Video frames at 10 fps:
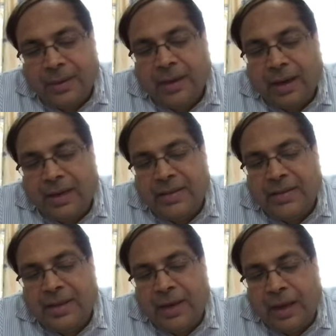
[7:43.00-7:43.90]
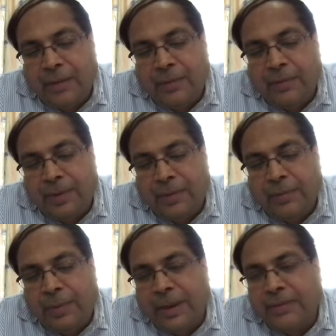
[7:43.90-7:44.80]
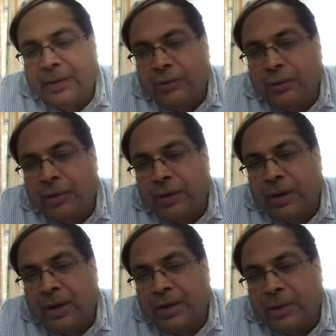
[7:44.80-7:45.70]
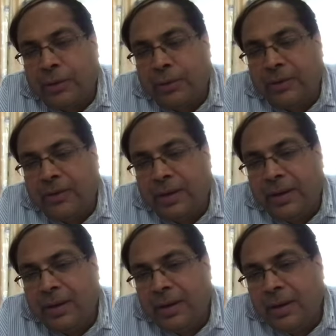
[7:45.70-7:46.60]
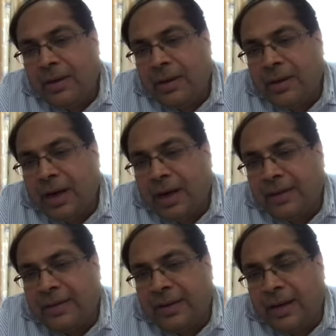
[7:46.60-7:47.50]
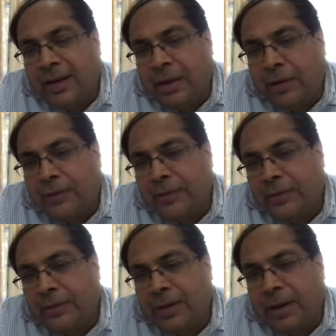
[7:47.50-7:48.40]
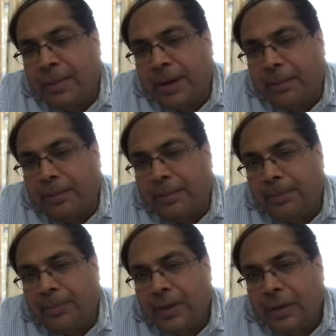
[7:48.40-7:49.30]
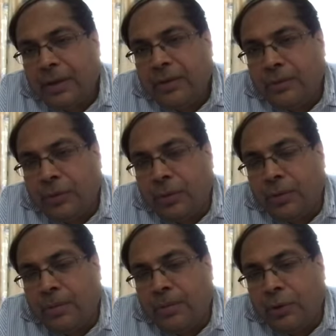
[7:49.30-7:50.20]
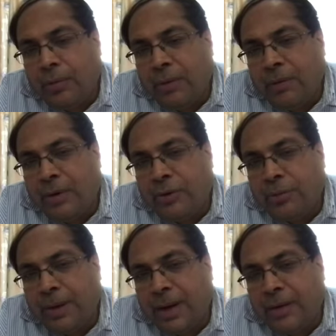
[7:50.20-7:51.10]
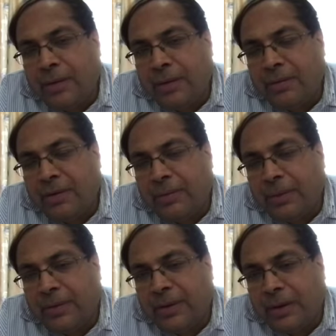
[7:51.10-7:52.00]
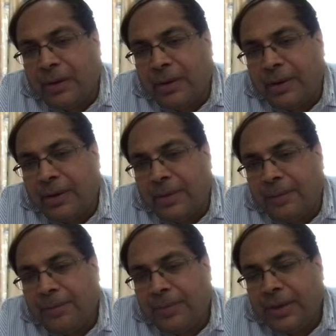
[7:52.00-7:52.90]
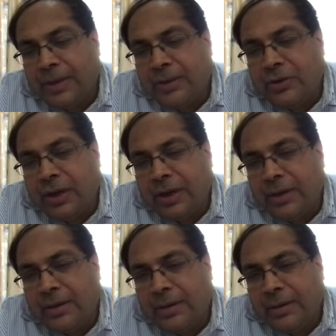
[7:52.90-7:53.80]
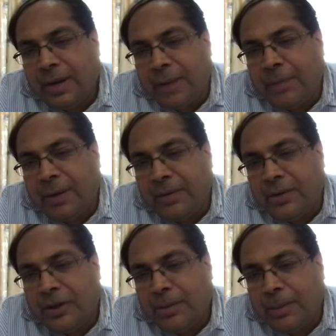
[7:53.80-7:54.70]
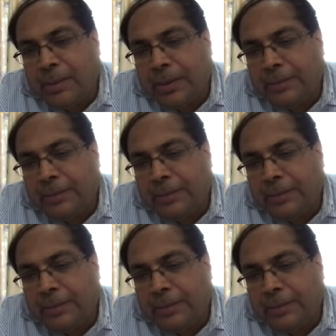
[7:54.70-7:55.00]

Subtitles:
I still have a belief that sooner or later you will see large scale layoffs coming up. So you may want to plan your investments accordingly. Take care. Happy investing. Bye-bye.